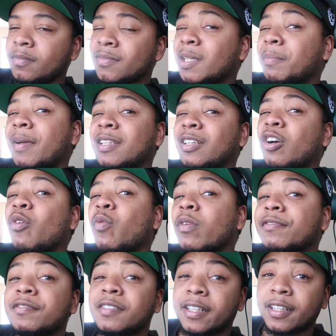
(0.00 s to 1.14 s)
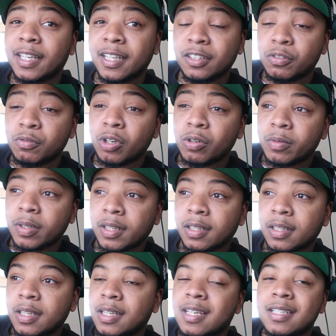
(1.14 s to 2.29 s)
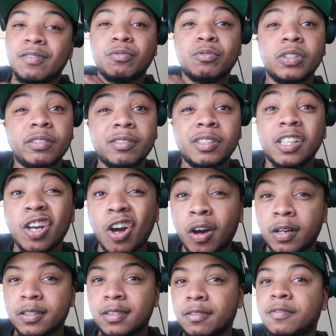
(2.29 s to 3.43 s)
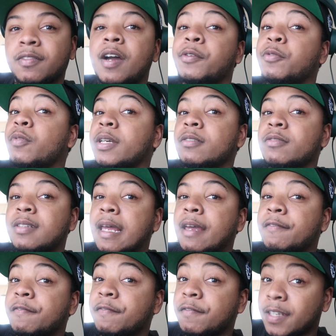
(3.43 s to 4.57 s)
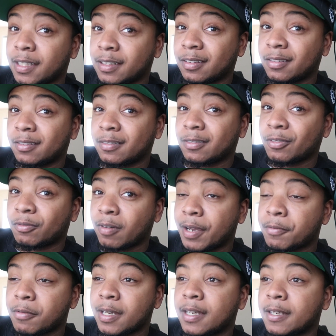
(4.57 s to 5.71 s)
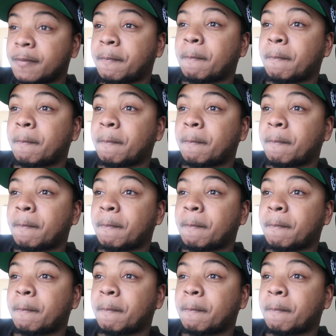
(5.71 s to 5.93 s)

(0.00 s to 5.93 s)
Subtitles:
depending on what flare kit you go with, it's really hard to find wheels that fit the right way.